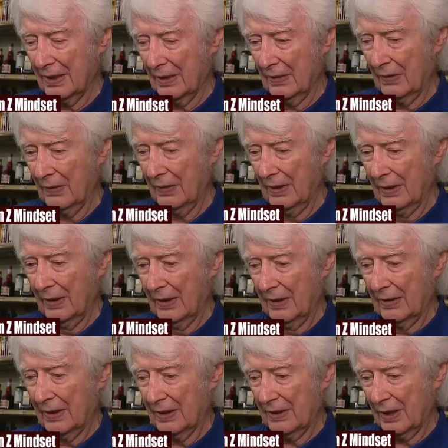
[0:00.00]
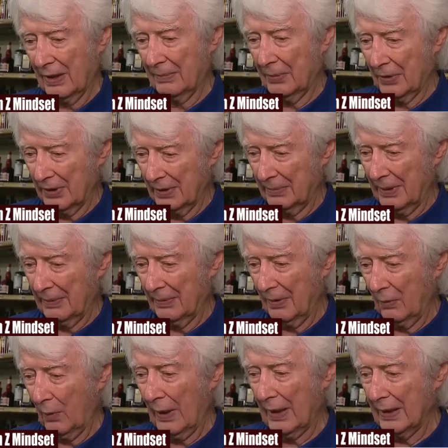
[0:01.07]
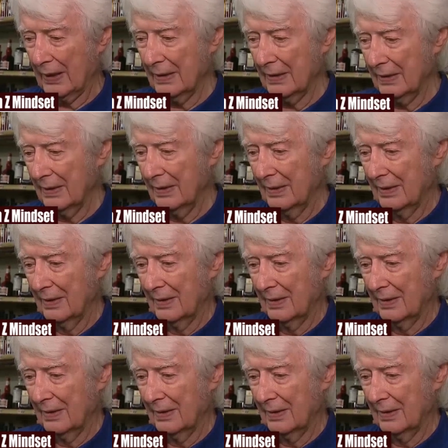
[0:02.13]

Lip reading: until they start putting the people away